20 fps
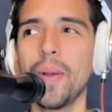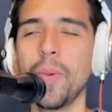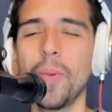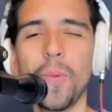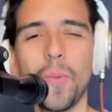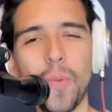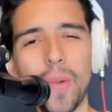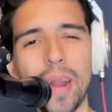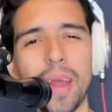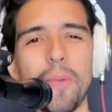
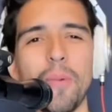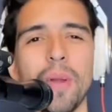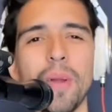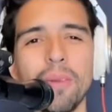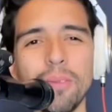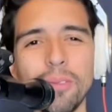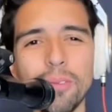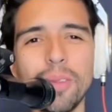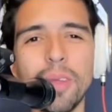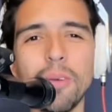When I went
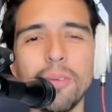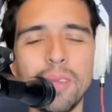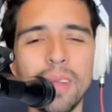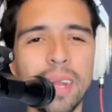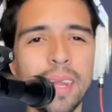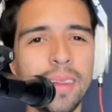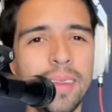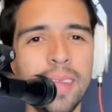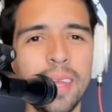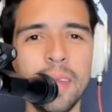on
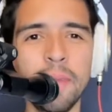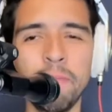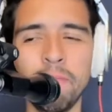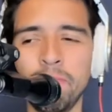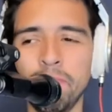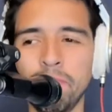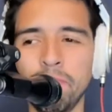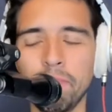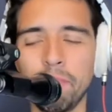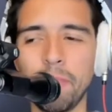
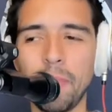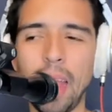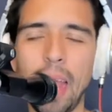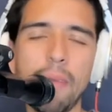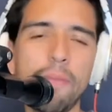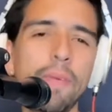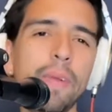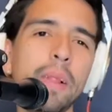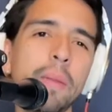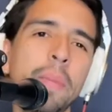2018, I
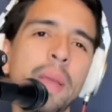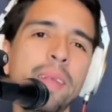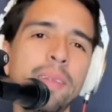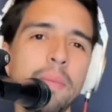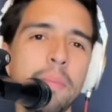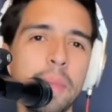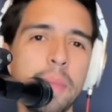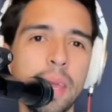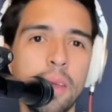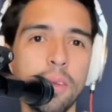felt
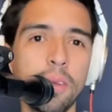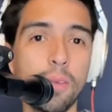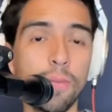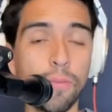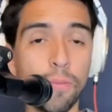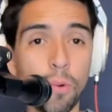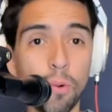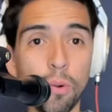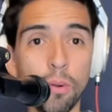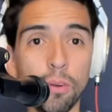amazing because,
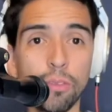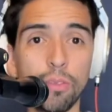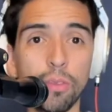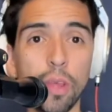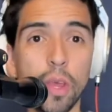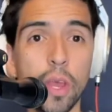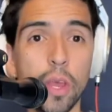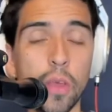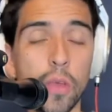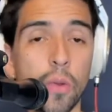of course,
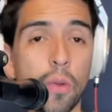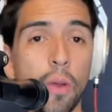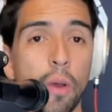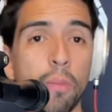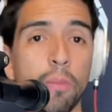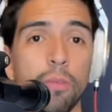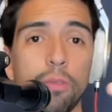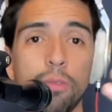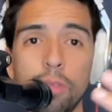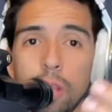you
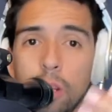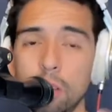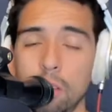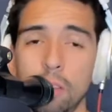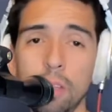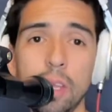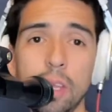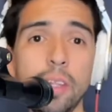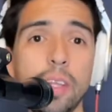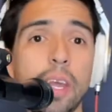come to see the
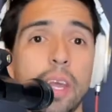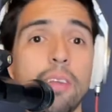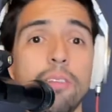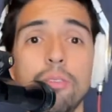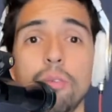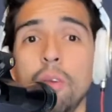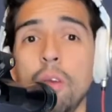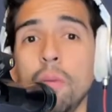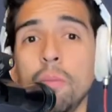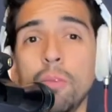CJs,
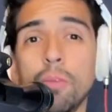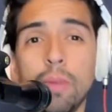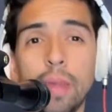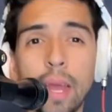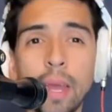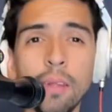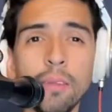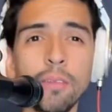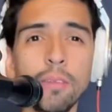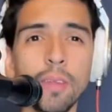you come to
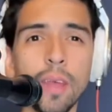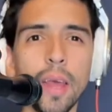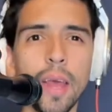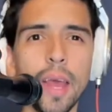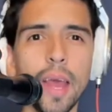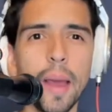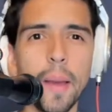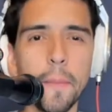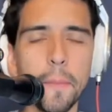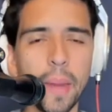dance.
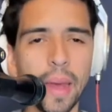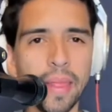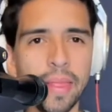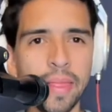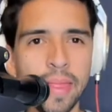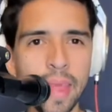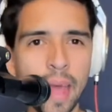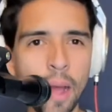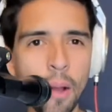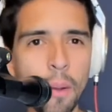But
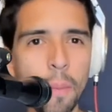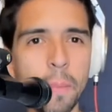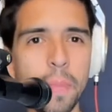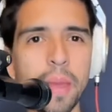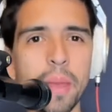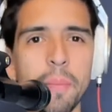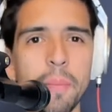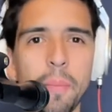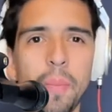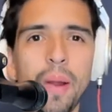now I'm
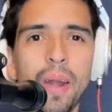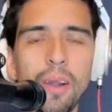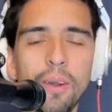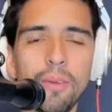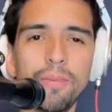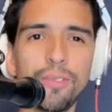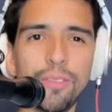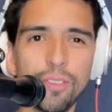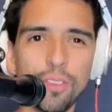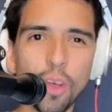being part
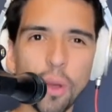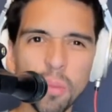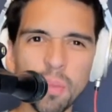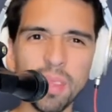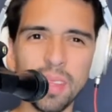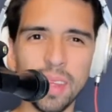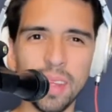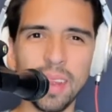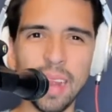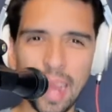of
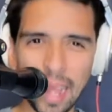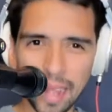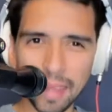something. Like,